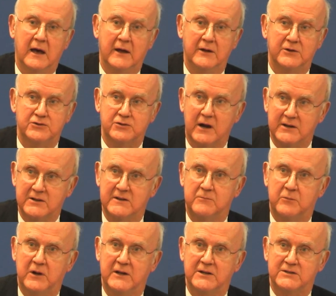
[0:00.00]
an attractive
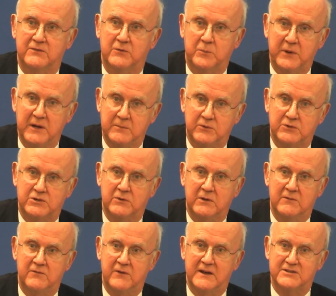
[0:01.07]
place for people to
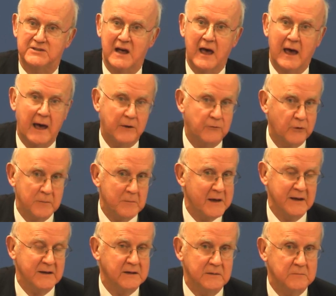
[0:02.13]
invest and
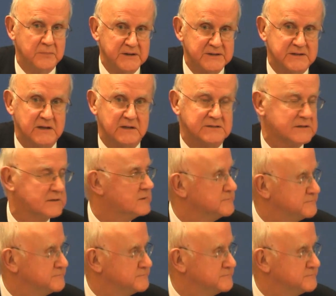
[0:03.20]
remain in business.